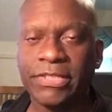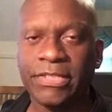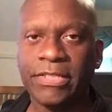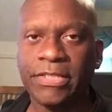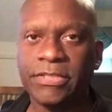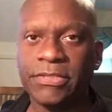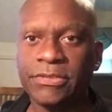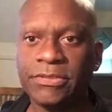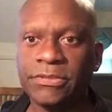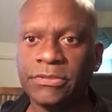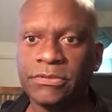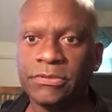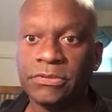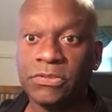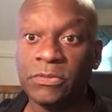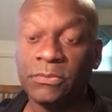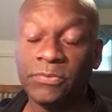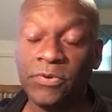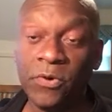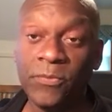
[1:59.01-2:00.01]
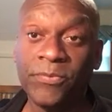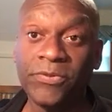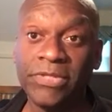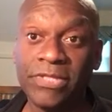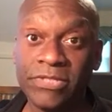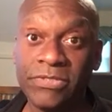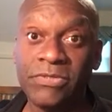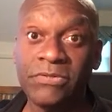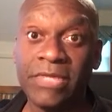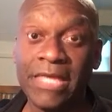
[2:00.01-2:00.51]
And to
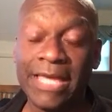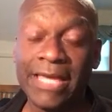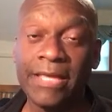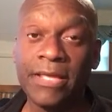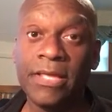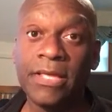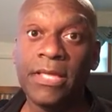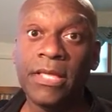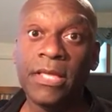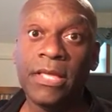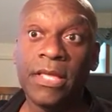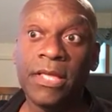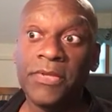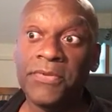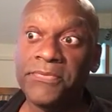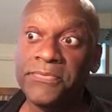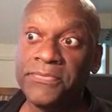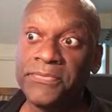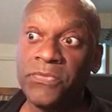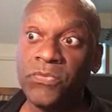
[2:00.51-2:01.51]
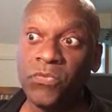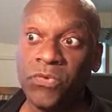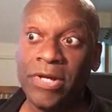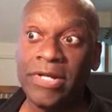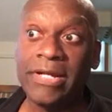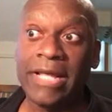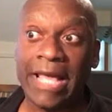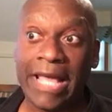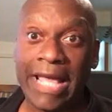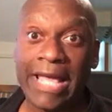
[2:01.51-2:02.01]
appropriately do that,
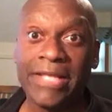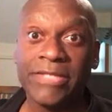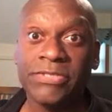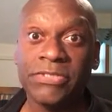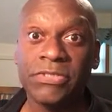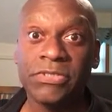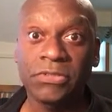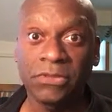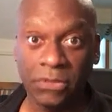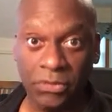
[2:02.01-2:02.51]
one has to